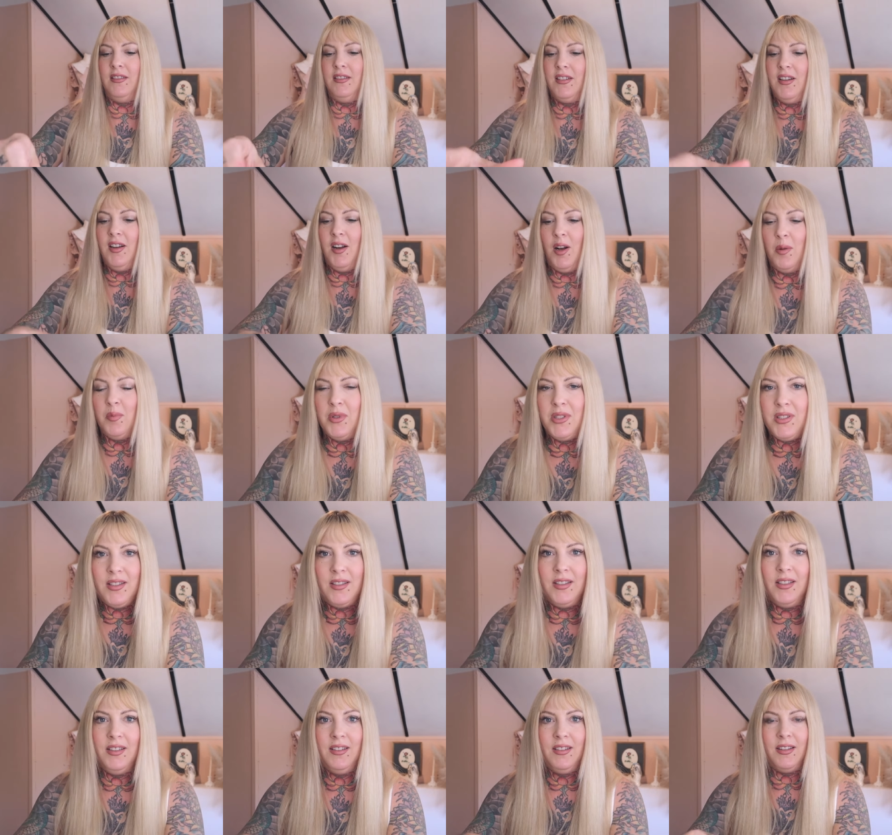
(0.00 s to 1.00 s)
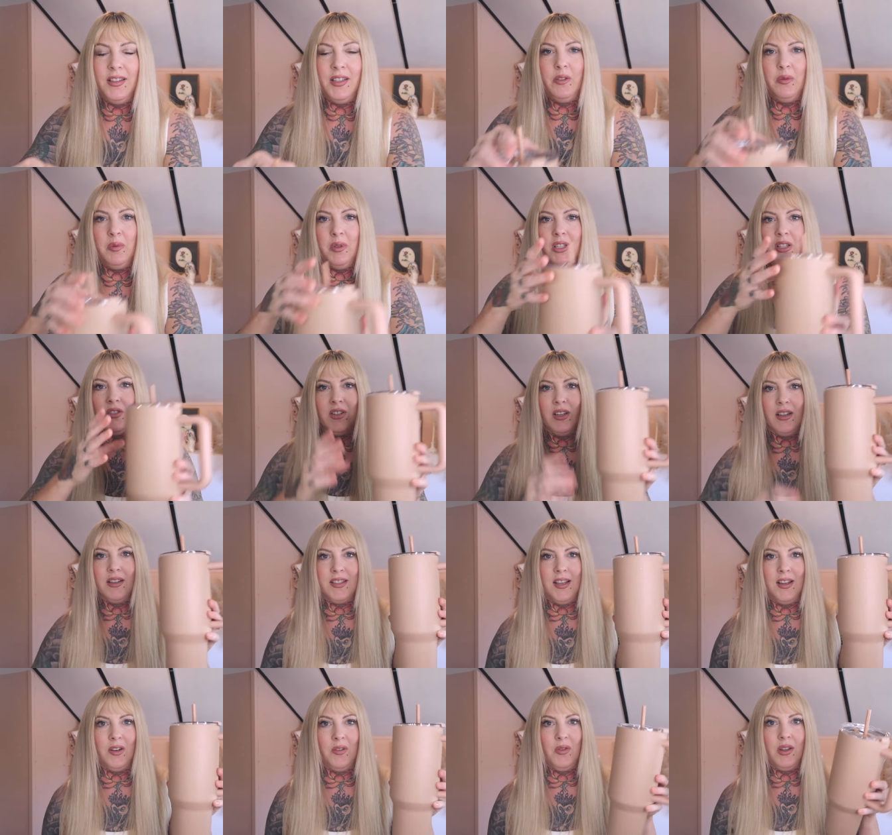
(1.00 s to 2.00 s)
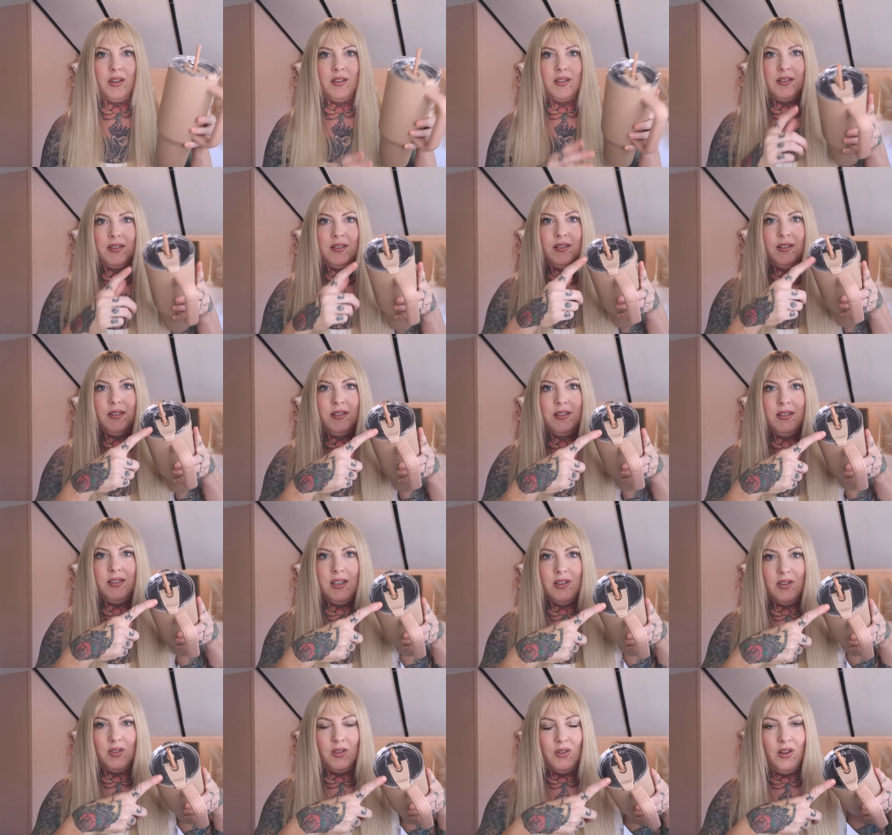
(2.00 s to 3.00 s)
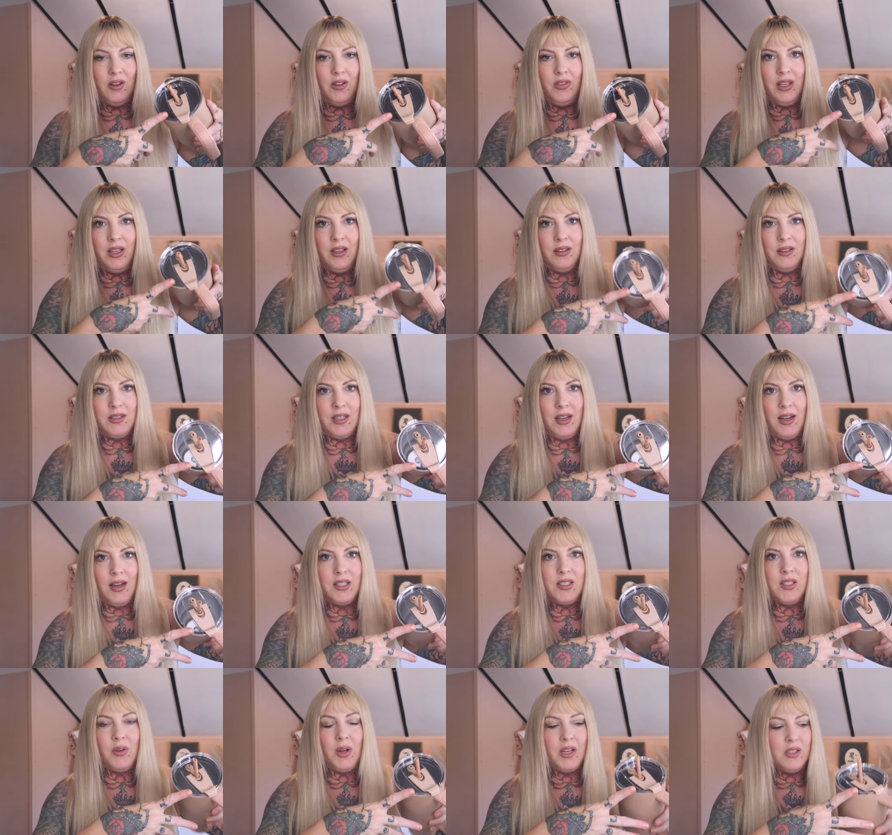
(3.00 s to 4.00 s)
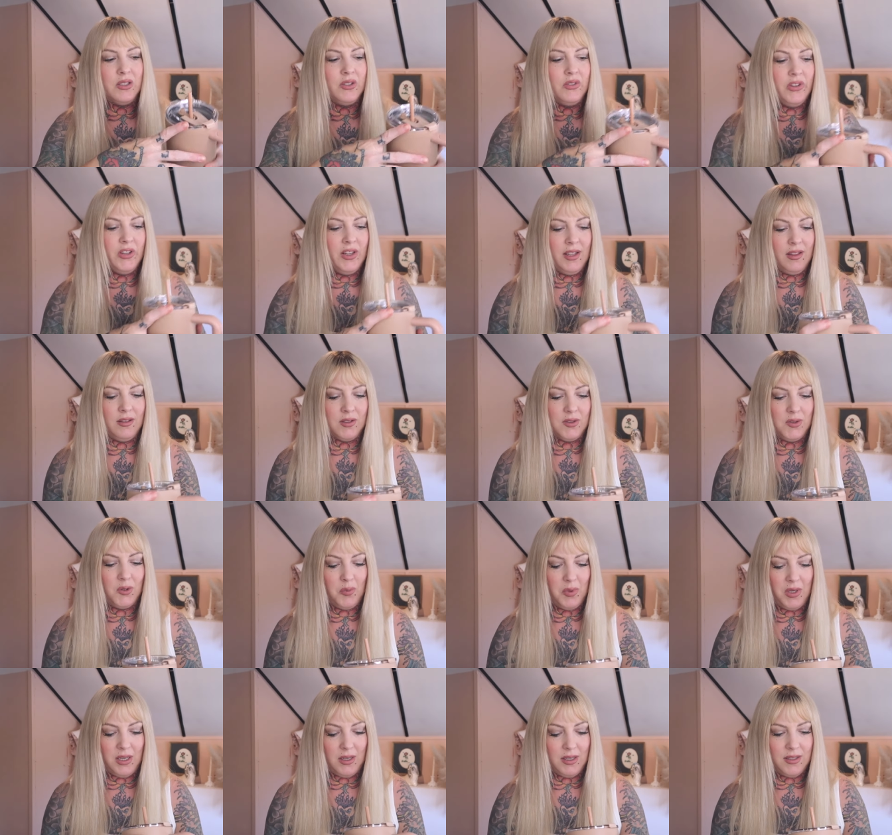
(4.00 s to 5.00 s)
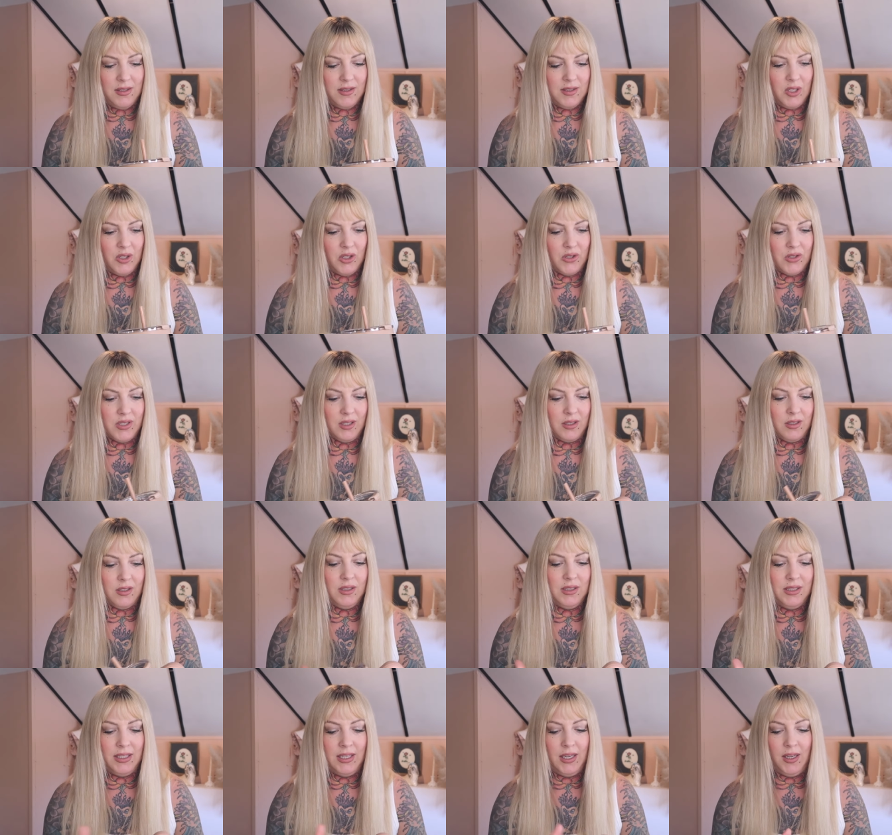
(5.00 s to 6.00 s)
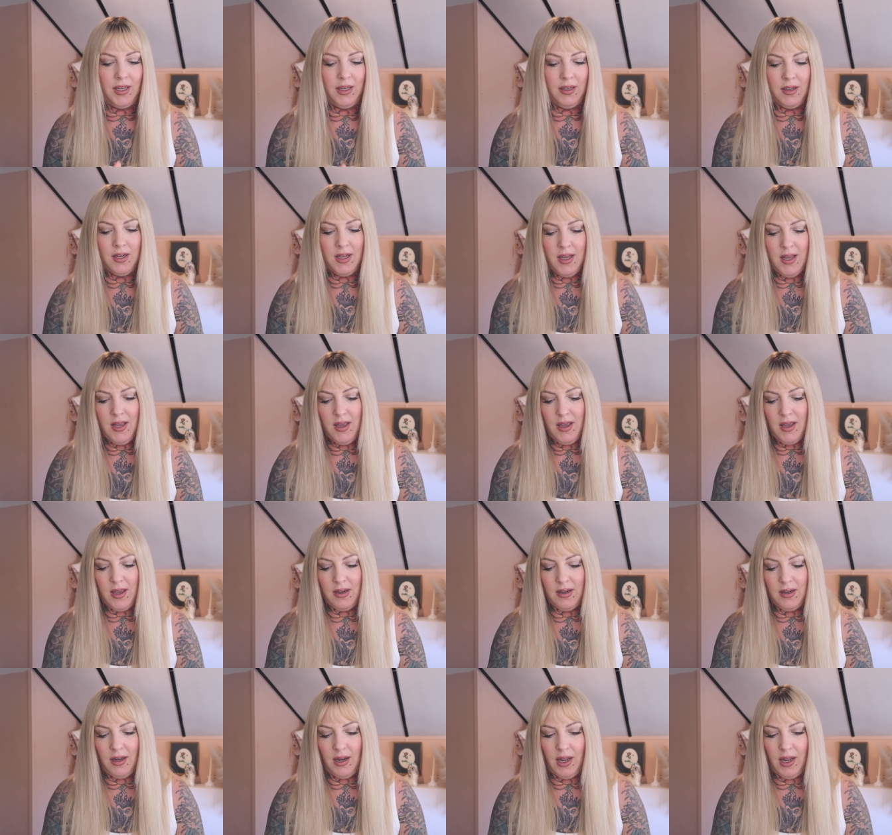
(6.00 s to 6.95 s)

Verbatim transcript: cups that everybody drinks out of that's steel on the inside. So I just feel like this will be easier to clean. And